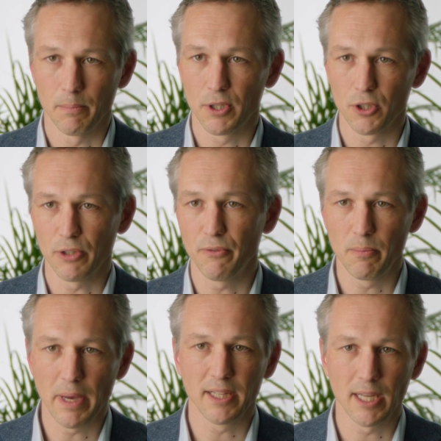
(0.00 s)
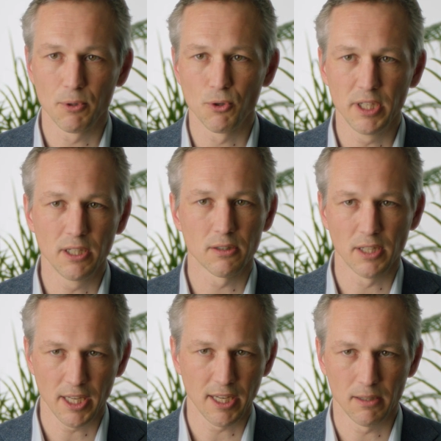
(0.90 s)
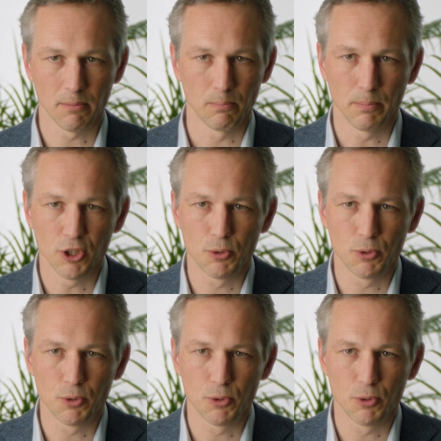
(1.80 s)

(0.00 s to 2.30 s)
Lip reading: Because if we make them greener, they can be a